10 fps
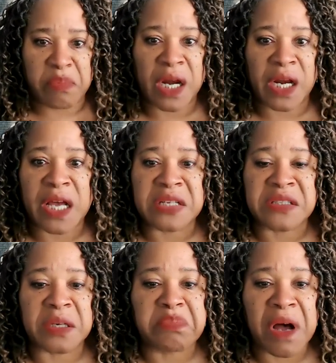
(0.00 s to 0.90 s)
Probably
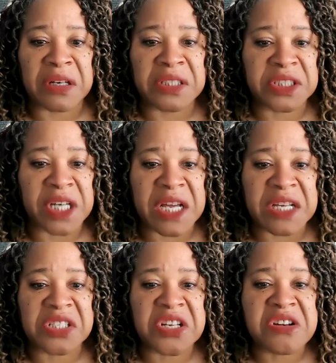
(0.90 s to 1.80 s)
hasn't
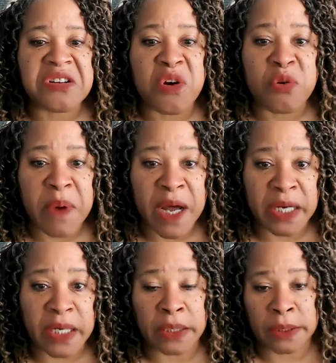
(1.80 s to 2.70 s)
apologized to
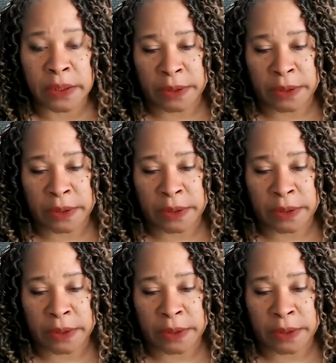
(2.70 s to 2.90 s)
nobody.